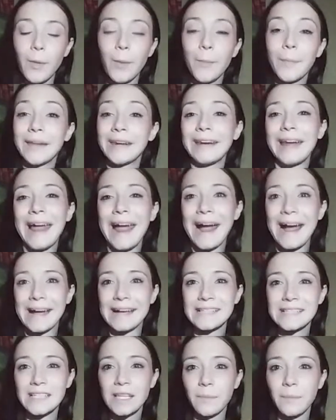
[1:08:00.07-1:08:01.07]
up and
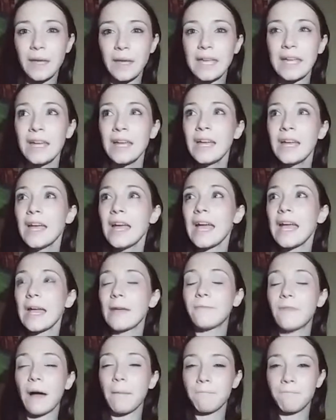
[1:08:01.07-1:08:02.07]
ask me if
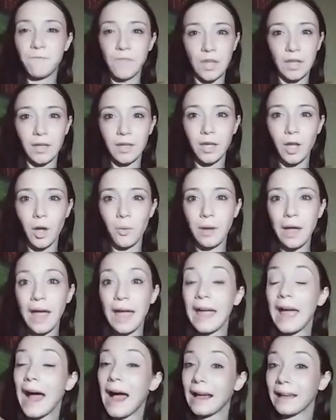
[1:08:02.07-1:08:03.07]
I'm feeling
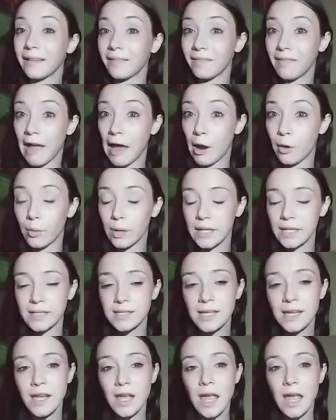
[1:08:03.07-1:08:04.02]
okay, I allow it.